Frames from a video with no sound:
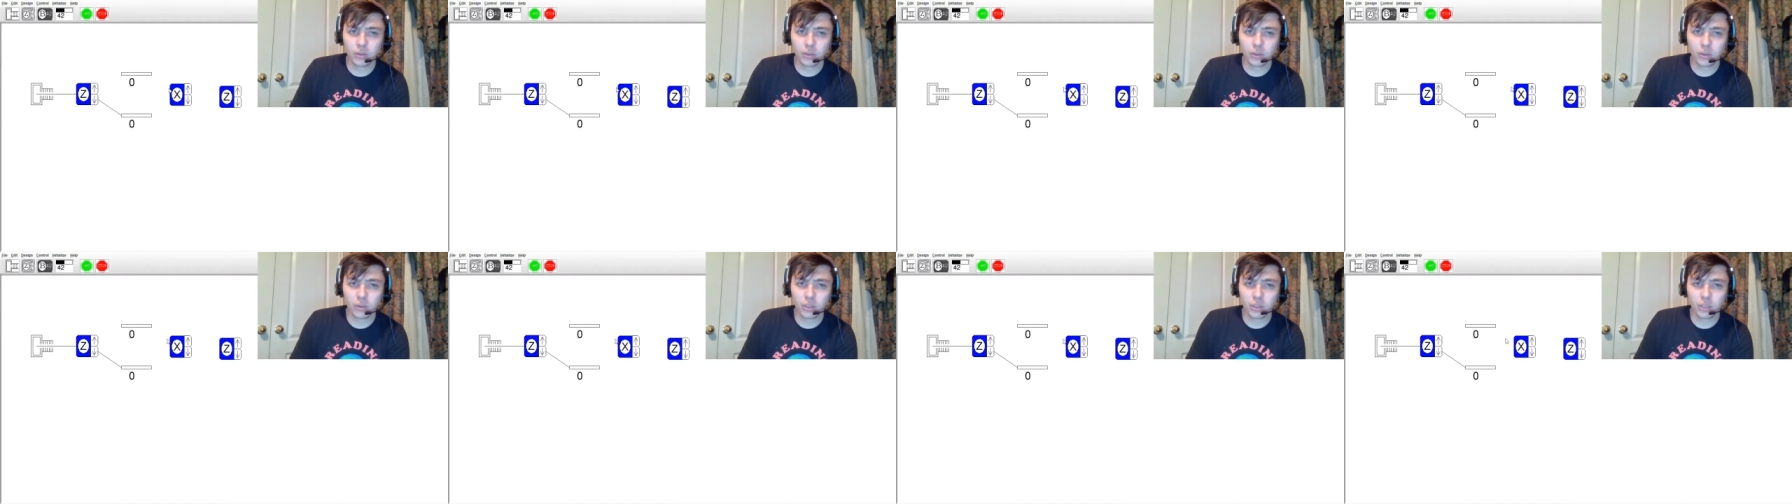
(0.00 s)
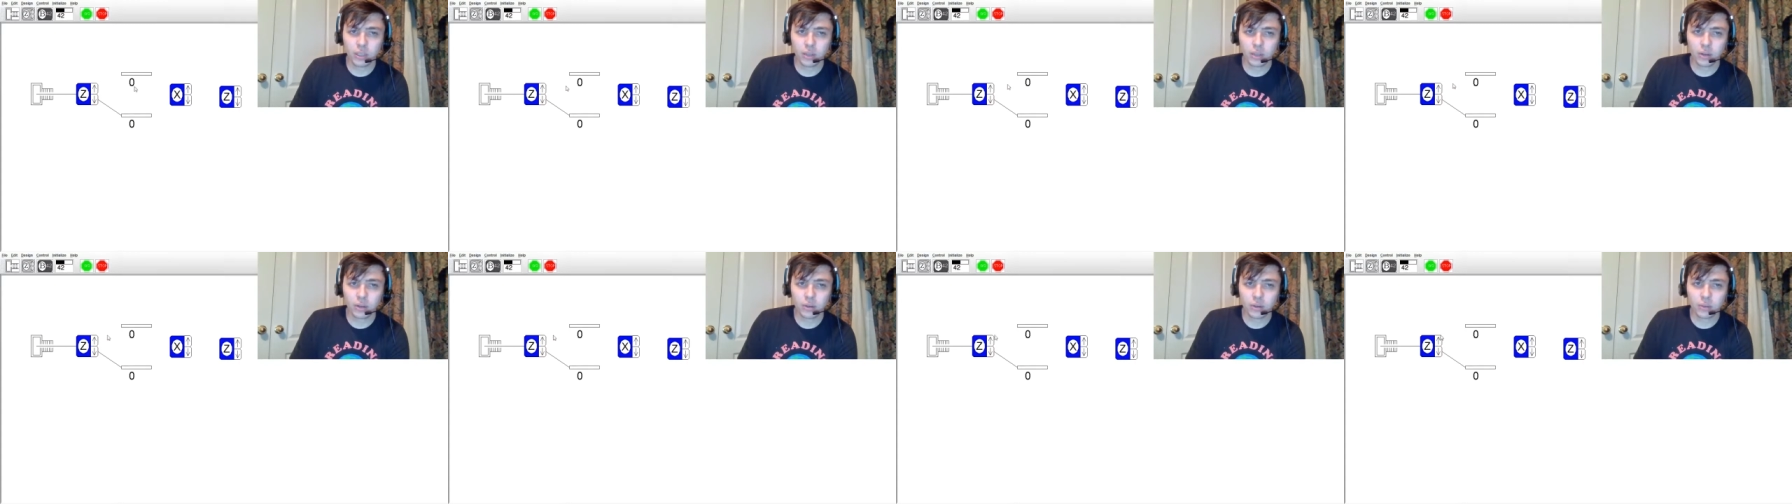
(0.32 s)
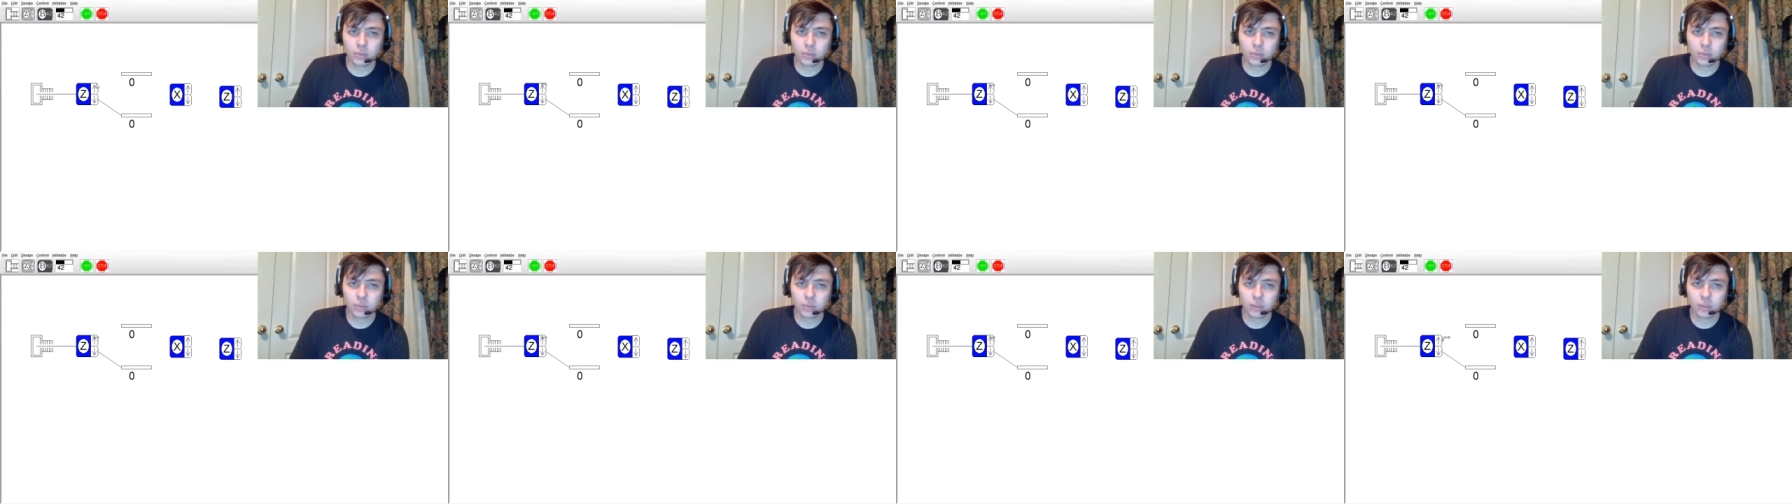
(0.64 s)
here.
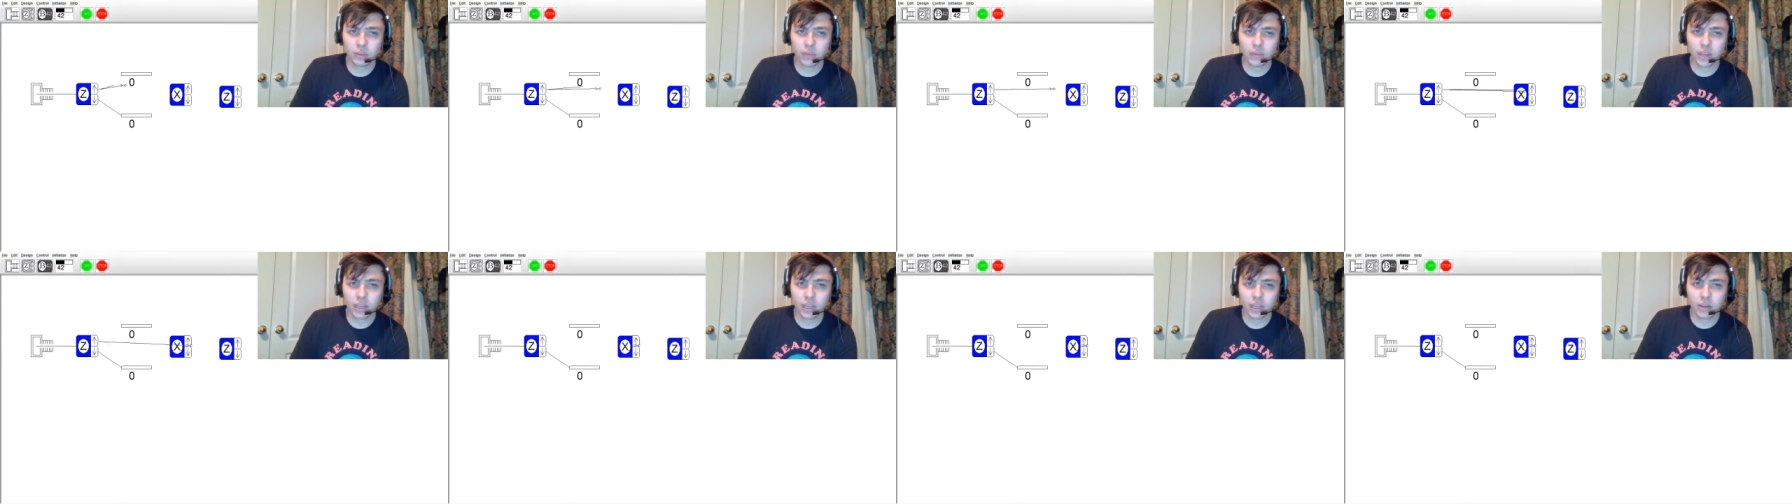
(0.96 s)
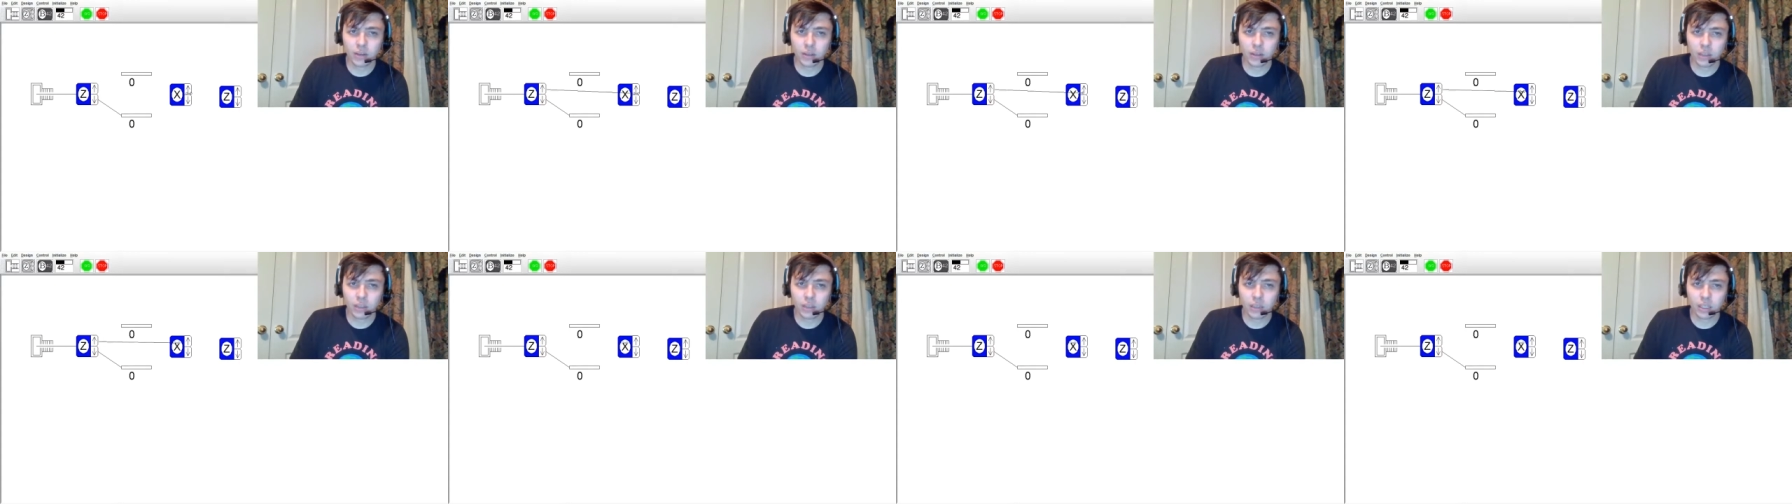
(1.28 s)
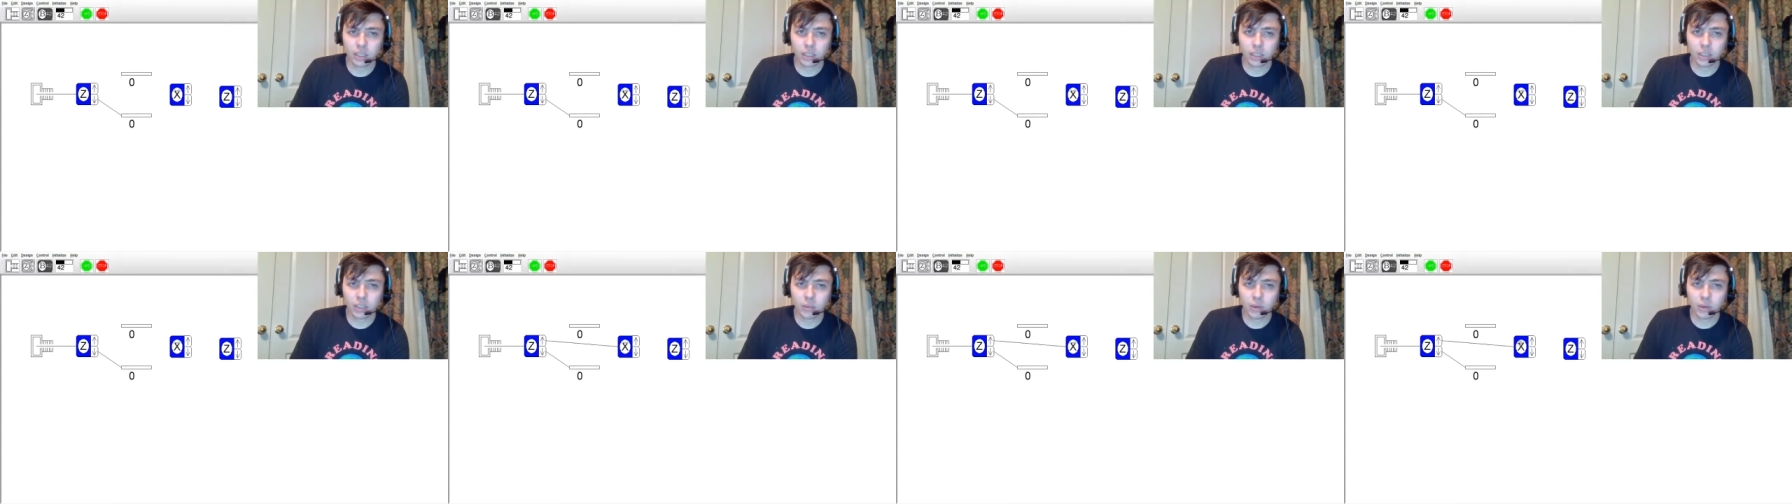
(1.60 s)
If I can link
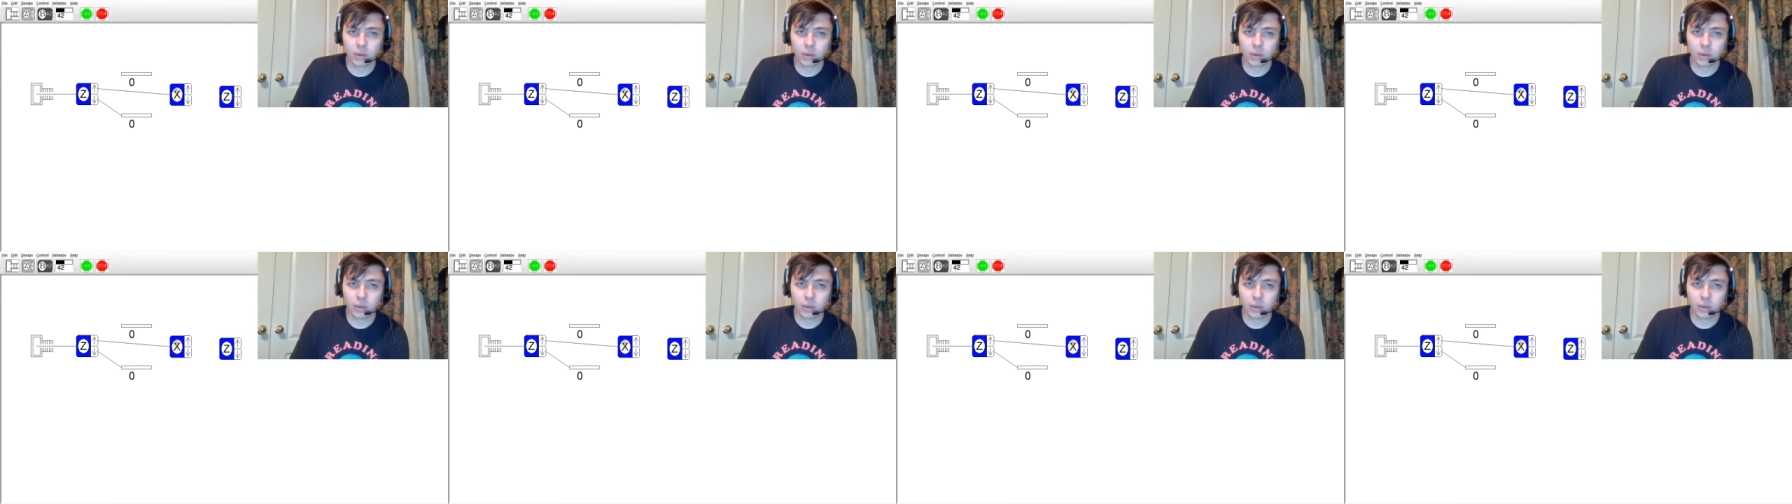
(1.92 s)
them up,